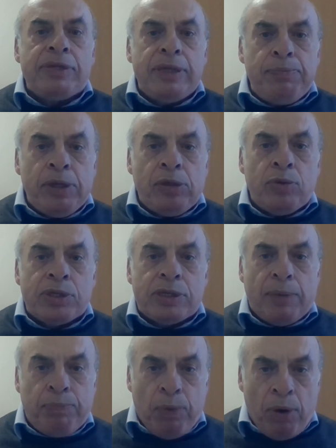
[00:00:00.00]
simply to
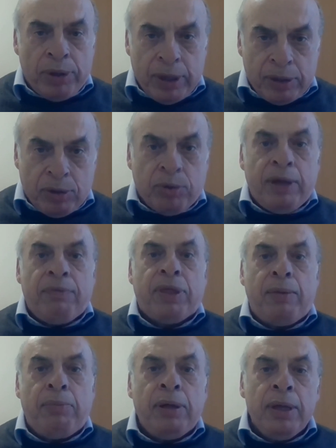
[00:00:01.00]
support it, to give
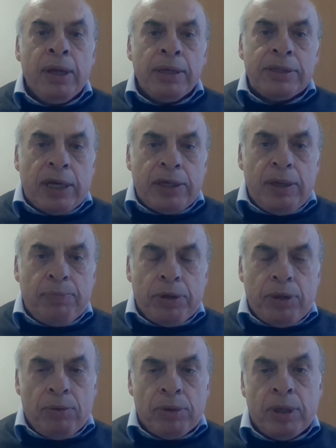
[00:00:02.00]
them such an
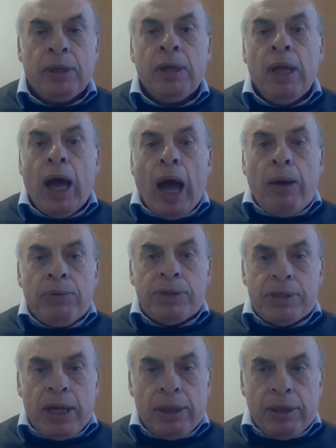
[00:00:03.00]
opportunity. I
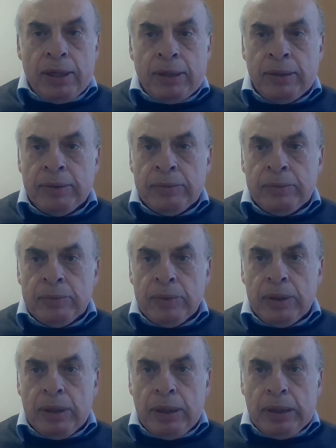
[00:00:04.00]
would say that
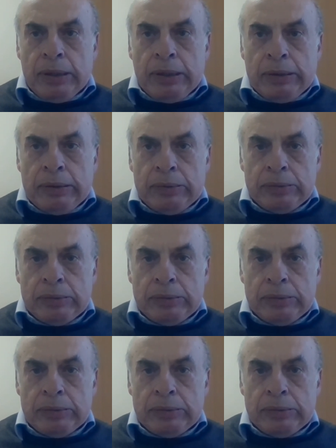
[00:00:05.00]
of